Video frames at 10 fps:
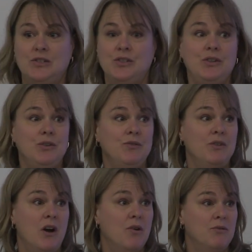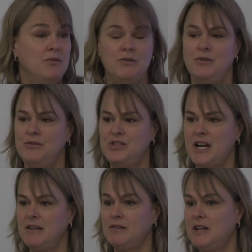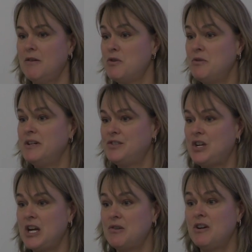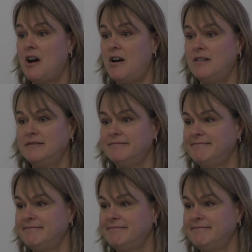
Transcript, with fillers: do you know who Jane, you know, who is Jane Goodall?